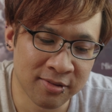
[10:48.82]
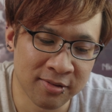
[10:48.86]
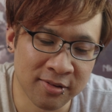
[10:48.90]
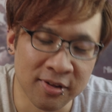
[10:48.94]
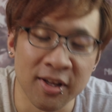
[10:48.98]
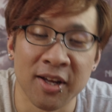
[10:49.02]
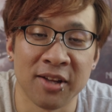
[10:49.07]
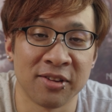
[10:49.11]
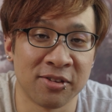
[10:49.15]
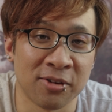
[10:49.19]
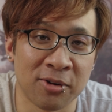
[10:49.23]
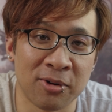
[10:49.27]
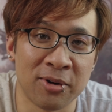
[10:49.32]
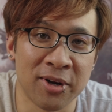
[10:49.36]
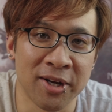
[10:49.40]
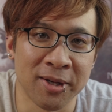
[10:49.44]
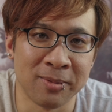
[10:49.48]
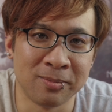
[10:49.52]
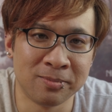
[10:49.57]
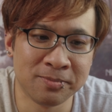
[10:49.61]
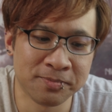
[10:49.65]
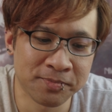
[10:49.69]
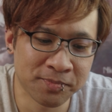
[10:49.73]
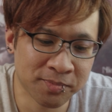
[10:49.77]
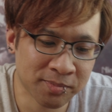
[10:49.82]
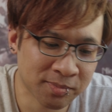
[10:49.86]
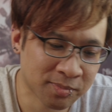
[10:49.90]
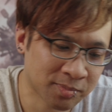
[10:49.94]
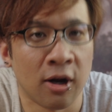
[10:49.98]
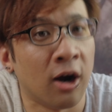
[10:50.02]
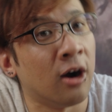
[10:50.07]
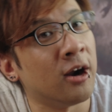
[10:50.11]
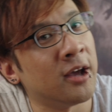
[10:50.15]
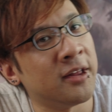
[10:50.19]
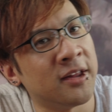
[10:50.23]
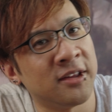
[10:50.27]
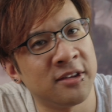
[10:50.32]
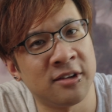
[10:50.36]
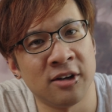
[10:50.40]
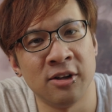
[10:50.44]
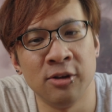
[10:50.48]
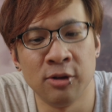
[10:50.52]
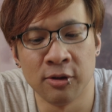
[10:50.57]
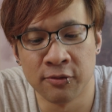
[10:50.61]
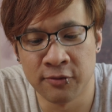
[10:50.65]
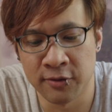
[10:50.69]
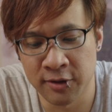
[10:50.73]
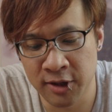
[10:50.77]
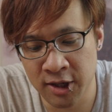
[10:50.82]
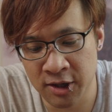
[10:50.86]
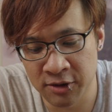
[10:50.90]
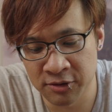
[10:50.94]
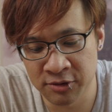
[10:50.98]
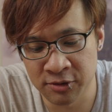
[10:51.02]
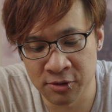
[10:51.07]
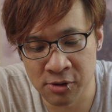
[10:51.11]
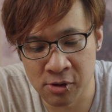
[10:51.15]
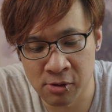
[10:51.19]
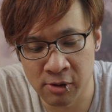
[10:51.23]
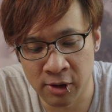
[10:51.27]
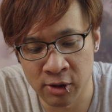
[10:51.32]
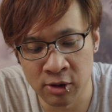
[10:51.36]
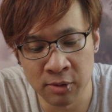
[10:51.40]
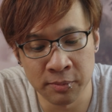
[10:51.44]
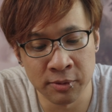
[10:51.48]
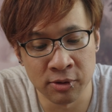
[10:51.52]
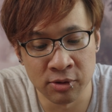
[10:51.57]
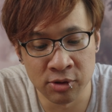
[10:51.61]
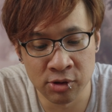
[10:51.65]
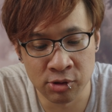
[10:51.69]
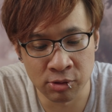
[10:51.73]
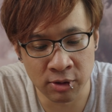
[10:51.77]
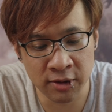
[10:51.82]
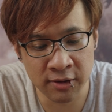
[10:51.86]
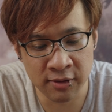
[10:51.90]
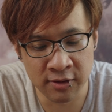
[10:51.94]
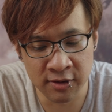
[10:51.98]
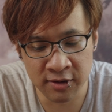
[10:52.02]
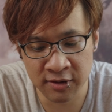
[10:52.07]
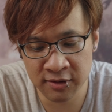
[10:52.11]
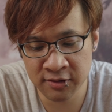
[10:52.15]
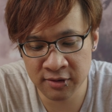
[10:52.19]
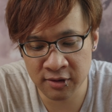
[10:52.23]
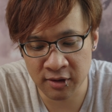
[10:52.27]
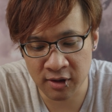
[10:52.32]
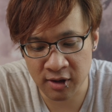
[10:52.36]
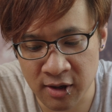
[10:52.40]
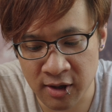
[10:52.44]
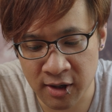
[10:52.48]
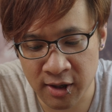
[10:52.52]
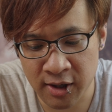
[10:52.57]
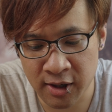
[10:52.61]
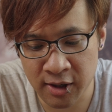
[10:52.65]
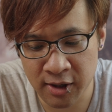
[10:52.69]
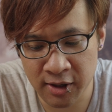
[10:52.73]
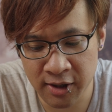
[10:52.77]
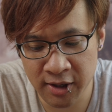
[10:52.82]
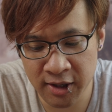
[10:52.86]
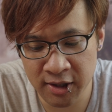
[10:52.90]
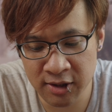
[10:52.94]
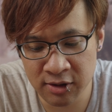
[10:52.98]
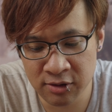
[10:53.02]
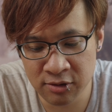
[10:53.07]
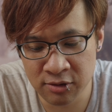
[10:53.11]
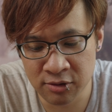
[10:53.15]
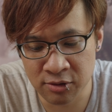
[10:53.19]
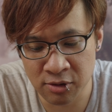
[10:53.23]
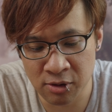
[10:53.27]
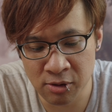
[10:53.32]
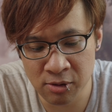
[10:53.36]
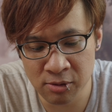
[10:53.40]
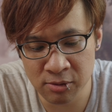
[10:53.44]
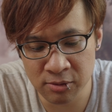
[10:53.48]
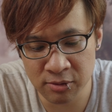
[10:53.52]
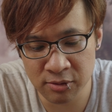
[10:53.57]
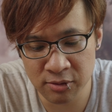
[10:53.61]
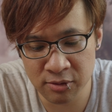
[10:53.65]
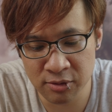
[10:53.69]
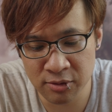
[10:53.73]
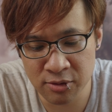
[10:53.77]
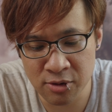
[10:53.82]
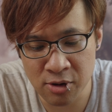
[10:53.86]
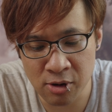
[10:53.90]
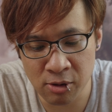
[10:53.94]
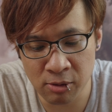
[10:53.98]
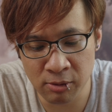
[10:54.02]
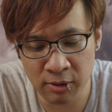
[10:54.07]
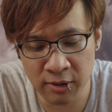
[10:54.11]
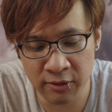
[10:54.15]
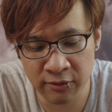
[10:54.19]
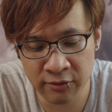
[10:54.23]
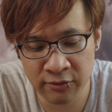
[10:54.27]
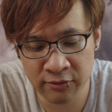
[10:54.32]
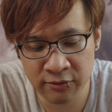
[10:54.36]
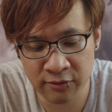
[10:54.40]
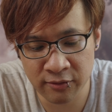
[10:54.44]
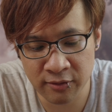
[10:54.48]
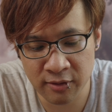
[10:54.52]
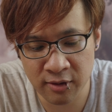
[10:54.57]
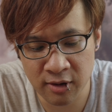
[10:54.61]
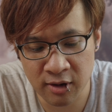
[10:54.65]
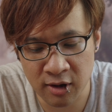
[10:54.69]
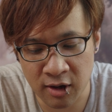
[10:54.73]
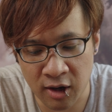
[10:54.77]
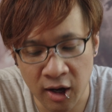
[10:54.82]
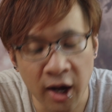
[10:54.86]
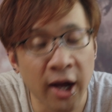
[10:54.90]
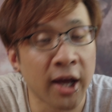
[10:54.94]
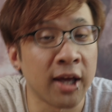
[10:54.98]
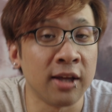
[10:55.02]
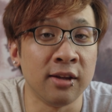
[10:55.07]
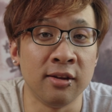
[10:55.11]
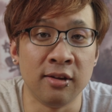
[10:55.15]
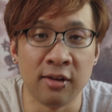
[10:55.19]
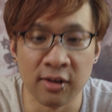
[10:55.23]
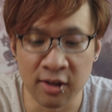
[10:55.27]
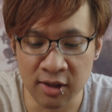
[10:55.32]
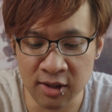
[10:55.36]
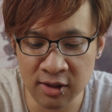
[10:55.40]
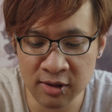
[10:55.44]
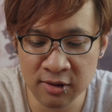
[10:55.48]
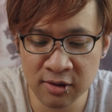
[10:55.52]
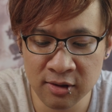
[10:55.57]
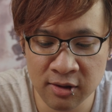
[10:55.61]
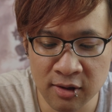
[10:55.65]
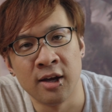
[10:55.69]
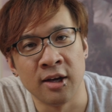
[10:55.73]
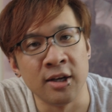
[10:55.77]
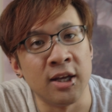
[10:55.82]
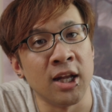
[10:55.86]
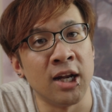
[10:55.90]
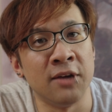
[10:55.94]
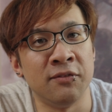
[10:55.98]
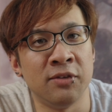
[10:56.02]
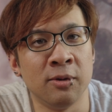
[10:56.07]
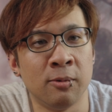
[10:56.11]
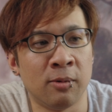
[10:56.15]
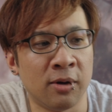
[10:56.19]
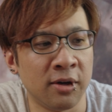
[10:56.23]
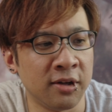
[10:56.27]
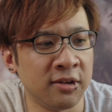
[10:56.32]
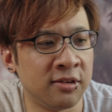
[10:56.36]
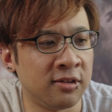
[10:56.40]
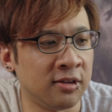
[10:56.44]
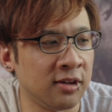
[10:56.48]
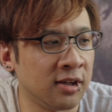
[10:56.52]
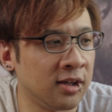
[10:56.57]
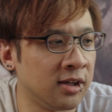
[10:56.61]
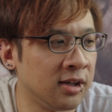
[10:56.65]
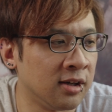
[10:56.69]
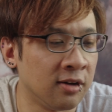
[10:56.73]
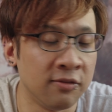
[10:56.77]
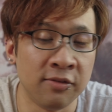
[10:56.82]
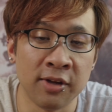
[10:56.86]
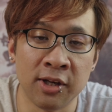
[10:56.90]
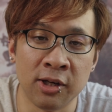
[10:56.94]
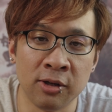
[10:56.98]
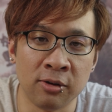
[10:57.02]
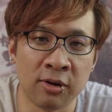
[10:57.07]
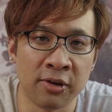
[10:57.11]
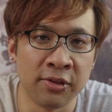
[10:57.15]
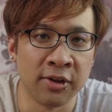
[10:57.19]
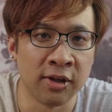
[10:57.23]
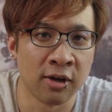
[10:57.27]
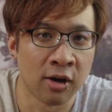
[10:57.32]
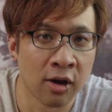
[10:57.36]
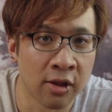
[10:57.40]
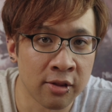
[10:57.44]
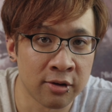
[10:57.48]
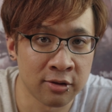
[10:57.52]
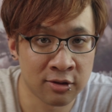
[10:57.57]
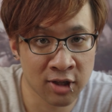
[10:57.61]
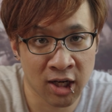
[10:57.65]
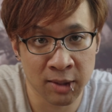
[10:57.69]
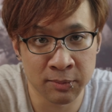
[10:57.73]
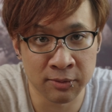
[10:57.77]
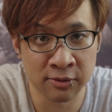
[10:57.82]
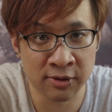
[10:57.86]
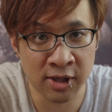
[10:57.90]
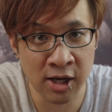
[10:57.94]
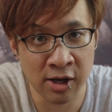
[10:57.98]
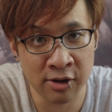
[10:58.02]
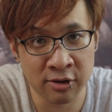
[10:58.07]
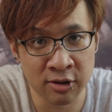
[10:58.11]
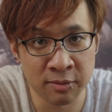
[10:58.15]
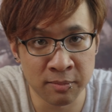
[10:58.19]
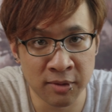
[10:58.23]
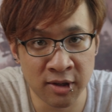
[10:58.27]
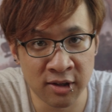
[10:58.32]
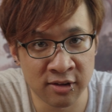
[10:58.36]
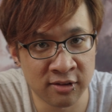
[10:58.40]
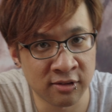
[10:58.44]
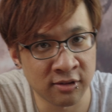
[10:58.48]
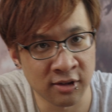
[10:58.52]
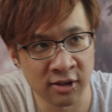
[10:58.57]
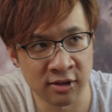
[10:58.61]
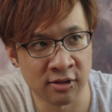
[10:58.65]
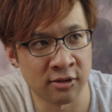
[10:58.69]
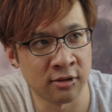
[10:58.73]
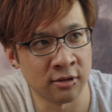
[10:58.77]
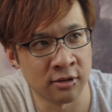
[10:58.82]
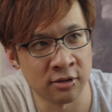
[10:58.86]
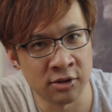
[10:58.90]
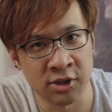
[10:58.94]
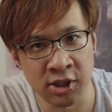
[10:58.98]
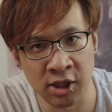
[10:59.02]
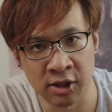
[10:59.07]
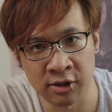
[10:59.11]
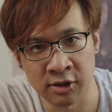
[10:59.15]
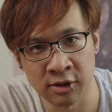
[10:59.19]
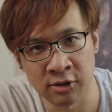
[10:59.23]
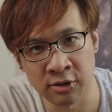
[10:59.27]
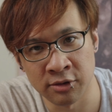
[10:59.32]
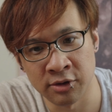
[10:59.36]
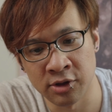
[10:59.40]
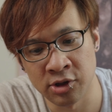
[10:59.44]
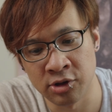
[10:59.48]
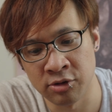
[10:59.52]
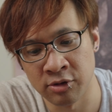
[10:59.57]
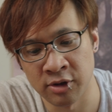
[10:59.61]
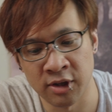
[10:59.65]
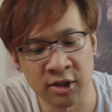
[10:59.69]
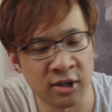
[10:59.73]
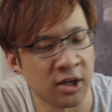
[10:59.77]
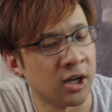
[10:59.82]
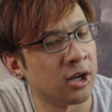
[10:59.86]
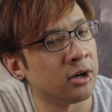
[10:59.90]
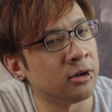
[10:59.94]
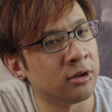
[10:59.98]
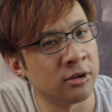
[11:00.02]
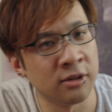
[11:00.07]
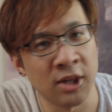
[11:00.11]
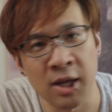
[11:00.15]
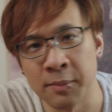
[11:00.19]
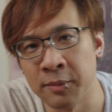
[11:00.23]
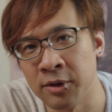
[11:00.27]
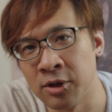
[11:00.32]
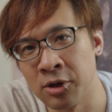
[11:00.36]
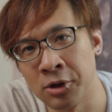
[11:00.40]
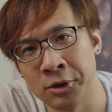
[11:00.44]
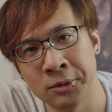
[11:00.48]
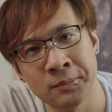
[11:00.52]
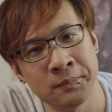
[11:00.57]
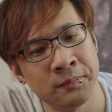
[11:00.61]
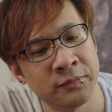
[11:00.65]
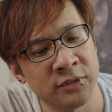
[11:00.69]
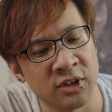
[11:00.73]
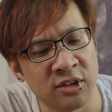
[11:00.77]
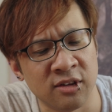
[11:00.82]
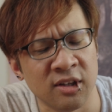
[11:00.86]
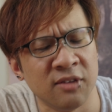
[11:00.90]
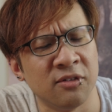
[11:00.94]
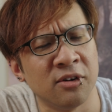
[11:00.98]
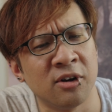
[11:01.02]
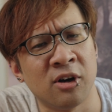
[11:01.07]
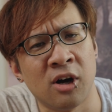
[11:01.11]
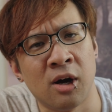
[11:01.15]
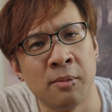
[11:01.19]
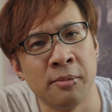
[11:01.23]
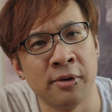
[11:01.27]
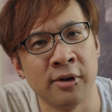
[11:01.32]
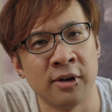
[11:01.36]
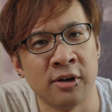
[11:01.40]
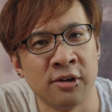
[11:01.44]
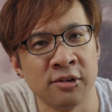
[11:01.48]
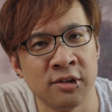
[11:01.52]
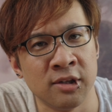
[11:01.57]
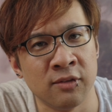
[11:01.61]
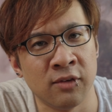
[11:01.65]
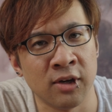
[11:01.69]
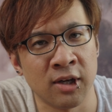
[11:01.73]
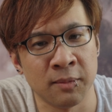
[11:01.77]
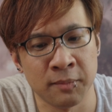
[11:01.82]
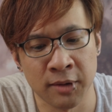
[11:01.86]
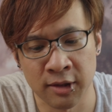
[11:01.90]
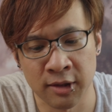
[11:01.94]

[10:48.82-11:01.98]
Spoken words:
it's alright. Alright, that's gonna do it for now, so I hope you enjoyed this. I don't know if I did. Again, if you want to see a video on the other types of Calorie Mates, like the jelly or the drink, I don't know, let me know. Just leave a comment and I'll see if I can